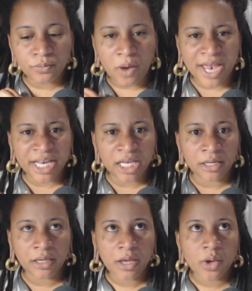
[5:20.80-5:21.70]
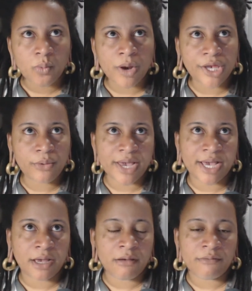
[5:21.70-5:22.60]
writing where you
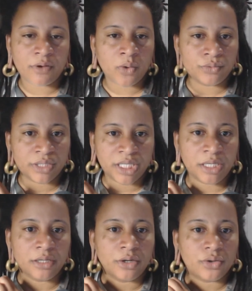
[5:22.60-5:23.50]
have only